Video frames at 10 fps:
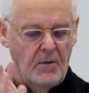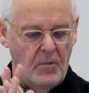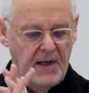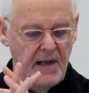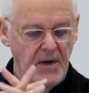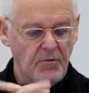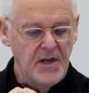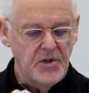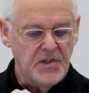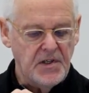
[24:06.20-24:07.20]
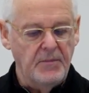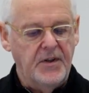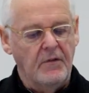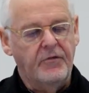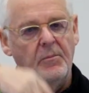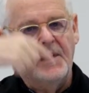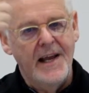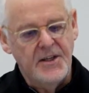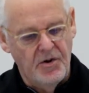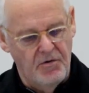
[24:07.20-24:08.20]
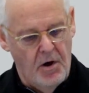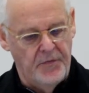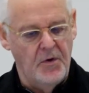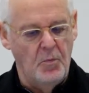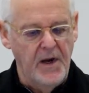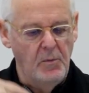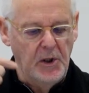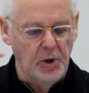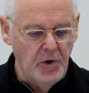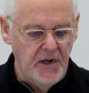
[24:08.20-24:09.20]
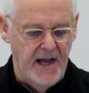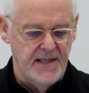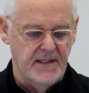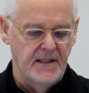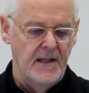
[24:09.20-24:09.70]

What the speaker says: Well, let me read you something from later on that we will look at.